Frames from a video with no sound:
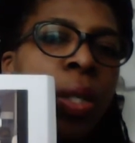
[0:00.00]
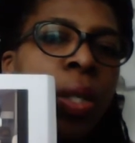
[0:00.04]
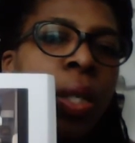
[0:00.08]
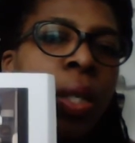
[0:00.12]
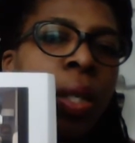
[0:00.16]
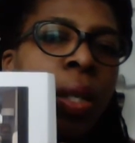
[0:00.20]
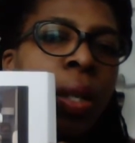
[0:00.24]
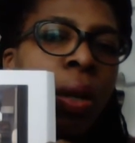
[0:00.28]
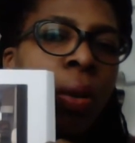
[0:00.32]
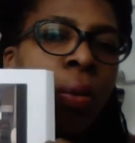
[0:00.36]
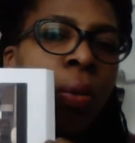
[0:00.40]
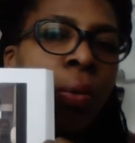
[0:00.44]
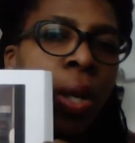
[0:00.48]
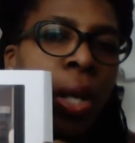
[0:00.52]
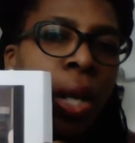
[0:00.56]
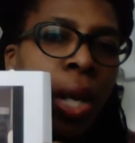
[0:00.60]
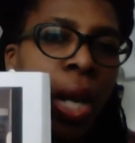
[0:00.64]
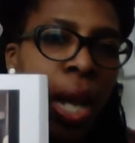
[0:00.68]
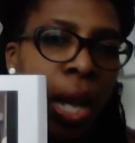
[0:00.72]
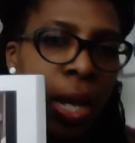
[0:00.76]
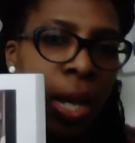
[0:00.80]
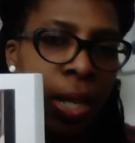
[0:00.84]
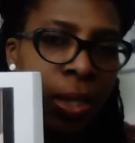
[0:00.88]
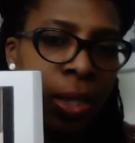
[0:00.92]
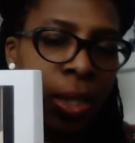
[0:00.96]

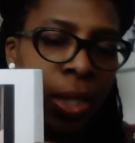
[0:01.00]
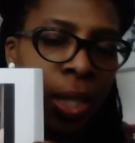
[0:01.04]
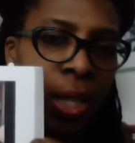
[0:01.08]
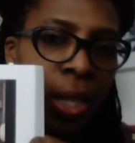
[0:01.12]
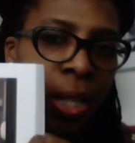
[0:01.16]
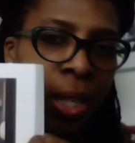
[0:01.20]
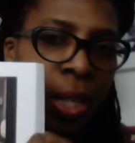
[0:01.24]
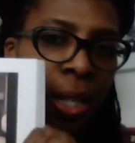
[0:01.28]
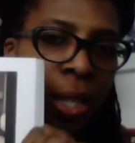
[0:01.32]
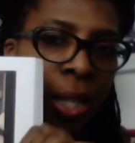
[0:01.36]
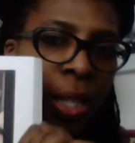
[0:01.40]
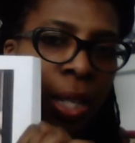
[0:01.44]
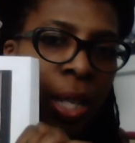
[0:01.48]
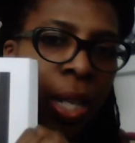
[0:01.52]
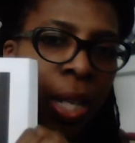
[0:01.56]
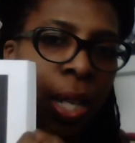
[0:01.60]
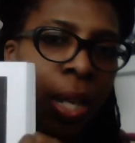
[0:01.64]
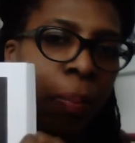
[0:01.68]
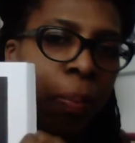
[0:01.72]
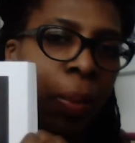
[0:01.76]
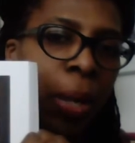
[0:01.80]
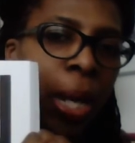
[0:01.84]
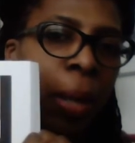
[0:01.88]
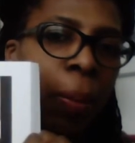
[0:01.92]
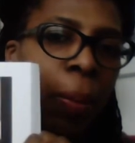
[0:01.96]
relaxing
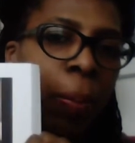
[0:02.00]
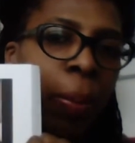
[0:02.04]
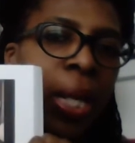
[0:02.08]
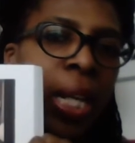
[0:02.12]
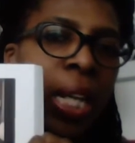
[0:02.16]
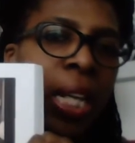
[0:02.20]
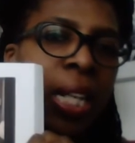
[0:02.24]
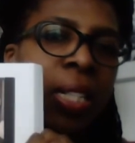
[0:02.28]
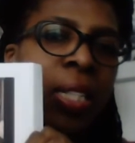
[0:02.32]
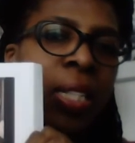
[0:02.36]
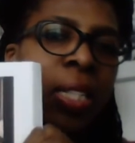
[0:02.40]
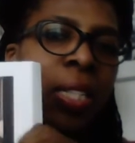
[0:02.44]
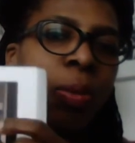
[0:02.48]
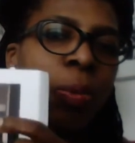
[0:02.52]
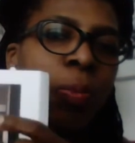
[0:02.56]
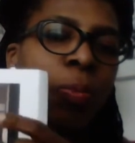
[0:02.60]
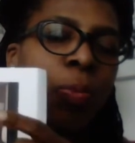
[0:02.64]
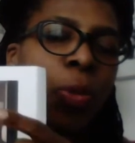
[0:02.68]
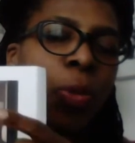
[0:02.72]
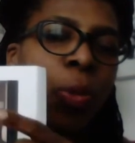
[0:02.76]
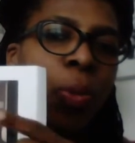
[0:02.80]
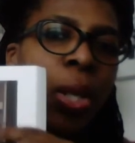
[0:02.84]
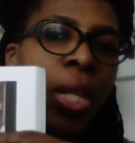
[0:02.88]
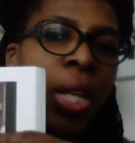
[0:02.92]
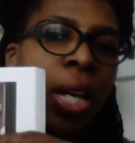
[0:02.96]
kickback place
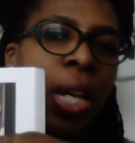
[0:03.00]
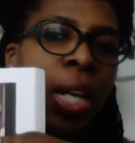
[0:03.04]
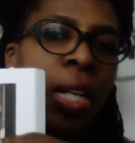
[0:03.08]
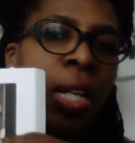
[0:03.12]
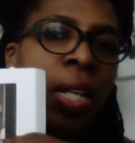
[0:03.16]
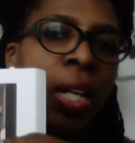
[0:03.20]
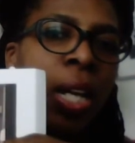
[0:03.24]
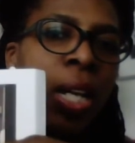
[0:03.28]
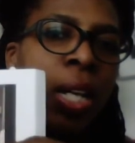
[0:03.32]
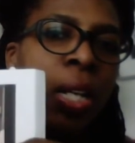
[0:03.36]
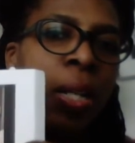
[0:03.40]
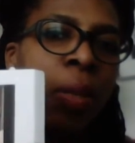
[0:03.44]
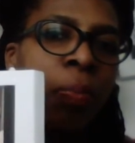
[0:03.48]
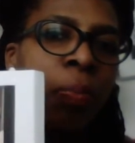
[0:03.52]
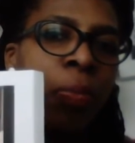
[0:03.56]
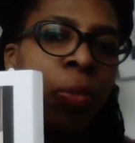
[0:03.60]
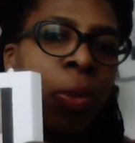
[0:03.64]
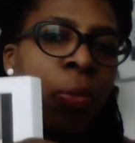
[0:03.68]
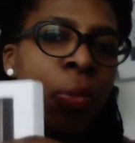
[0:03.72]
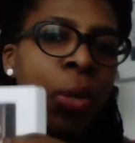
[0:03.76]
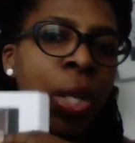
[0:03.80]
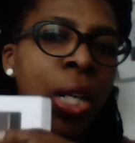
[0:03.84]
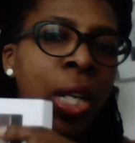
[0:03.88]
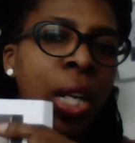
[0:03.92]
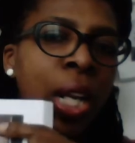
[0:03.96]
where they
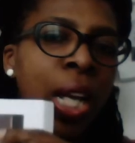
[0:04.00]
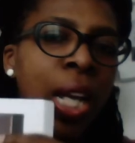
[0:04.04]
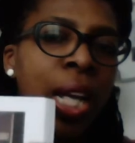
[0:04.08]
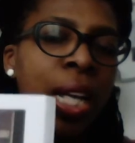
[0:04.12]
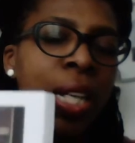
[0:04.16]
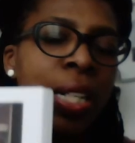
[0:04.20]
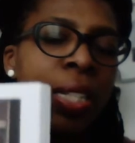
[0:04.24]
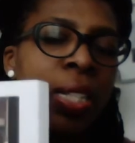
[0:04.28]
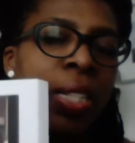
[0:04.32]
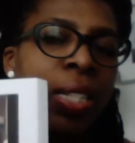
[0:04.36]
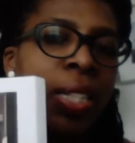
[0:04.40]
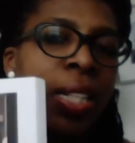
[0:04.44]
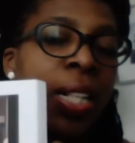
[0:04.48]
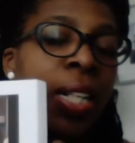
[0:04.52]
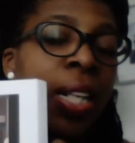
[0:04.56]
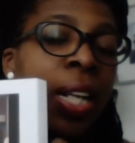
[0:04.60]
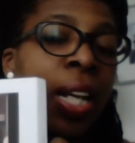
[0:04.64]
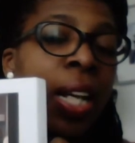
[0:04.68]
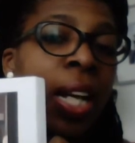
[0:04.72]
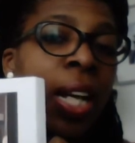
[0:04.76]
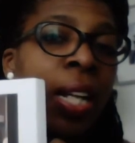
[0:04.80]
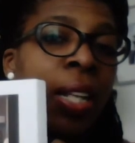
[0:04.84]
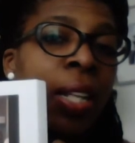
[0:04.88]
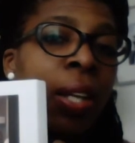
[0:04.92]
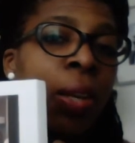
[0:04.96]
relax,
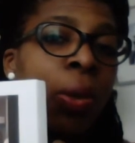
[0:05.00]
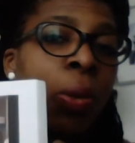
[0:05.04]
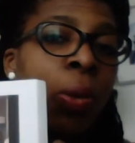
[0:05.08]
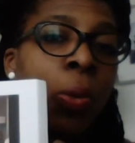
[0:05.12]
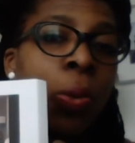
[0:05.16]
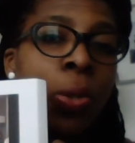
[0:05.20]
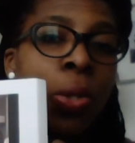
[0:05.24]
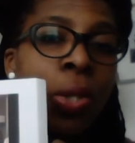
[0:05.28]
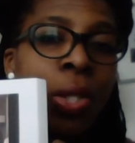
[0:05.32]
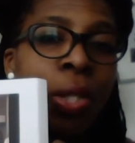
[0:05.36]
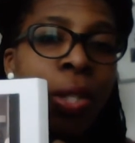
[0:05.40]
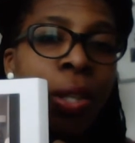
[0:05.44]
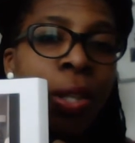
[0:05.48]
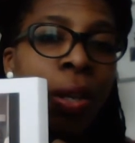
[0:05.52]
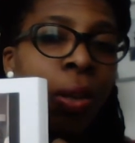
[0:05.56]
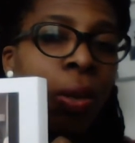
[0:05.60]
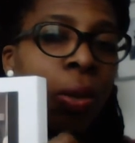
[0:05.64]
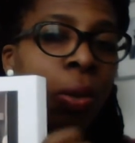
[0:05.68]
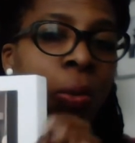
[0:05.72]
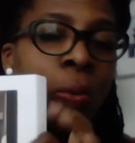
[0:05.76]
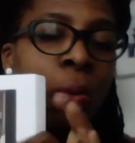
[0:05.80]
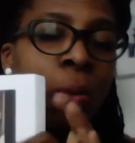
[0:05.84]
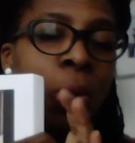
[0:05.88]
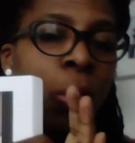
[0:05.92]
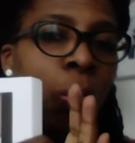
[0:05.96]
and they
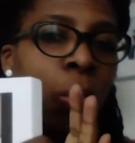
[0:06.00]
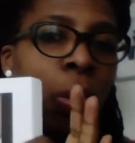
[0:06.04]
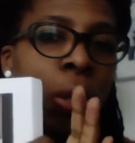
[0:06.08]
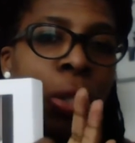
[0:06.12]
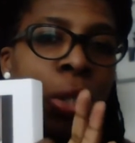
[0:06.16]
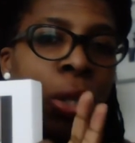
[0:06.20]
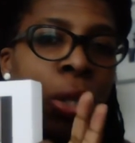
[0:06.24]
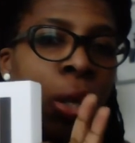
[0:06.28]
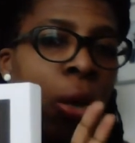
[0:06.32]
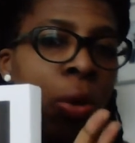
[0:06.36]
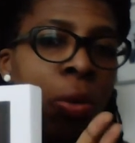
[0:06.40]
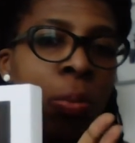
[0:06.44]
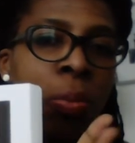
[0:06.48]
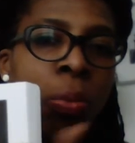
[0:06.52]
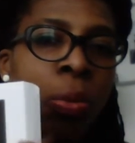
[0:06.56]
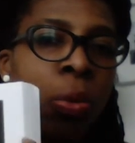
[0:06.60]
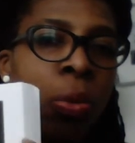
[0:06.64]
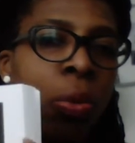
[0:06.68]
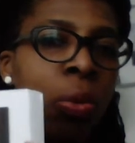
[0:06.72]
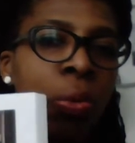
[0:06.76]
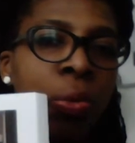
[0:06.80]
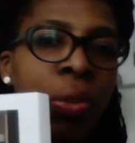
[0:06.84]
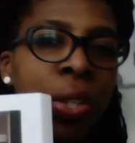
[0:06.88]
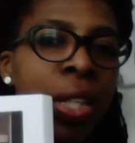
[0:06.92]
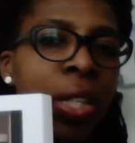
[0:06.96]
also would watch home
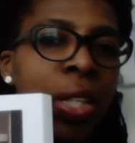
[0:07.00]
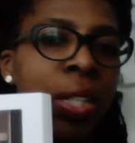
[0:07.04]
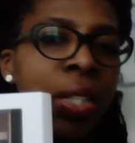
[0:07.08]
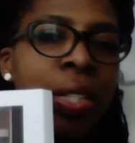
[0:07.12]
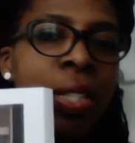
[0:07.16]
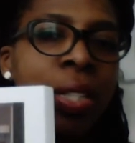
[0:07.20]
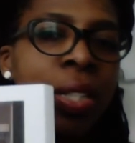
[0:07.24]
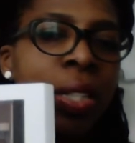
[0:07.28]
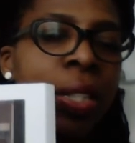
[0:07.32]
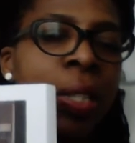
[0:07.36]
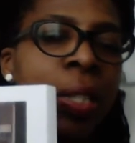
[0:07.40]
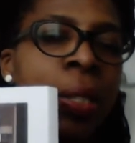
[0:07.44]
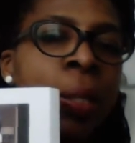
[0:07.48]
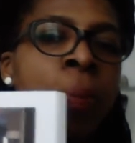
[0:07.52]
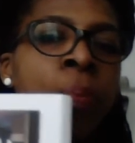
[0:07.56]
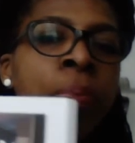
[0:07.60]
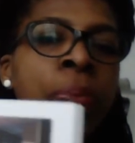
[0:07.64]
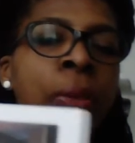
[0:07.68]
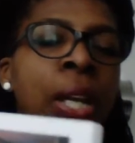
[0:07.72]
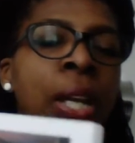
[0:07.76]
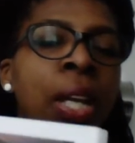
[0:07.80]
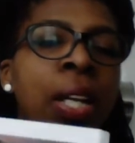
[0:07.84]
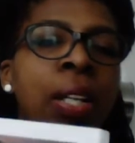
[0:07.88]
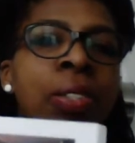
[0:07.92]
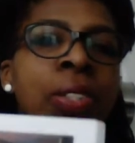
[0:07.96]
movies
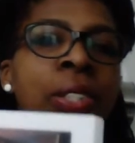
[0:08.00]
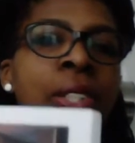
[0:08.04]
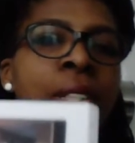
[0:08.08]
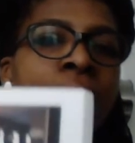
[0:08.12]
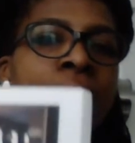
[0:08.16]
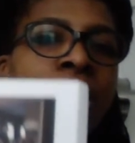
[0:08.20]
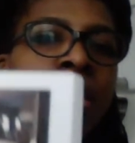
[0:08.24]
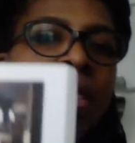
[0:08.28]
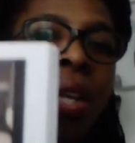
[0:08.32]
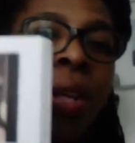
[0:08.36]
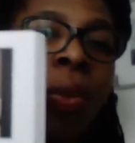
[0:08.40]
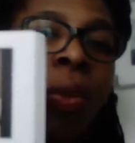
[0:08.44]
and just